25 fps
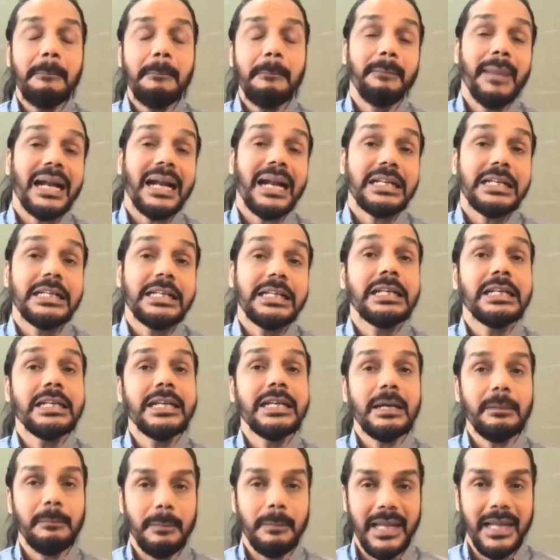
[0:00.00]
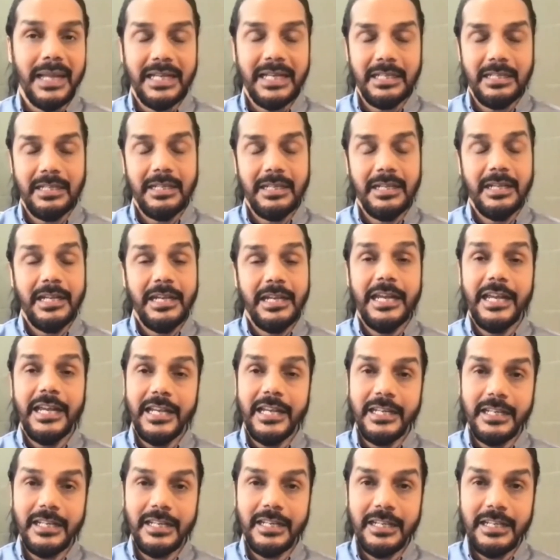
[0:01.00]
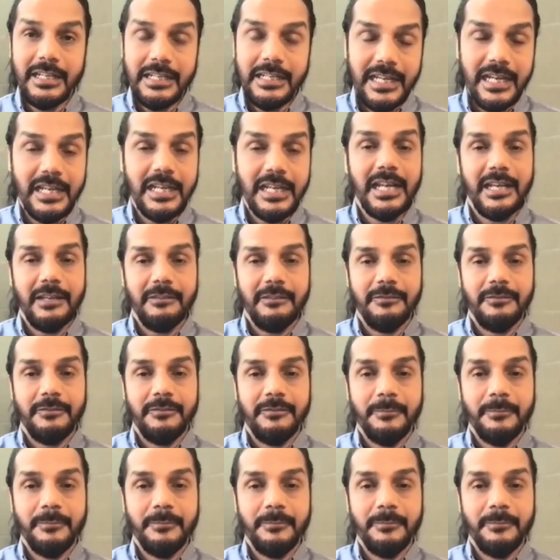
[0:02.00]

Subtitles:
practically applied in daily life.